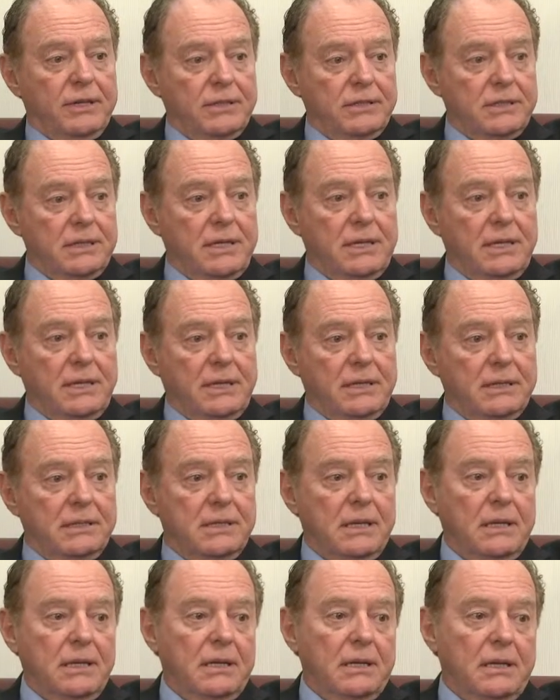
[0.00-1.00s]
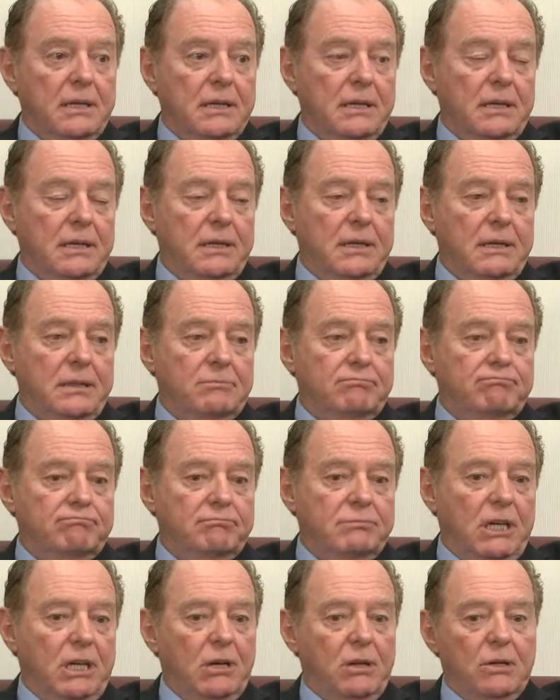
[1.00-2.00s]
disease.
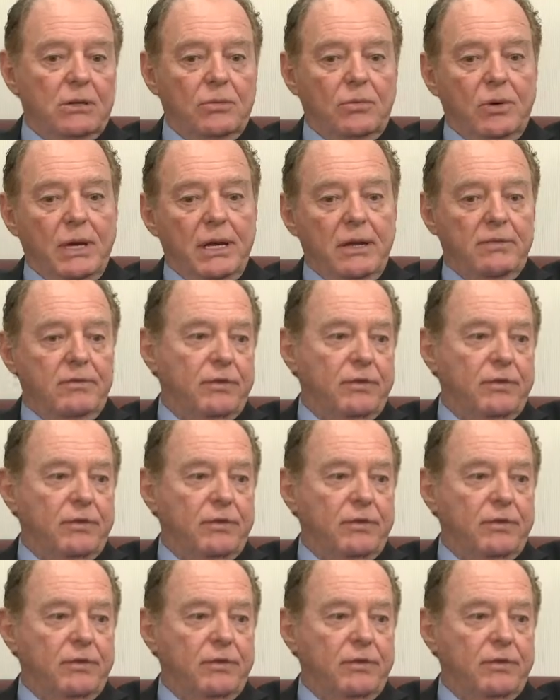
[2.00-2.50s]
All the way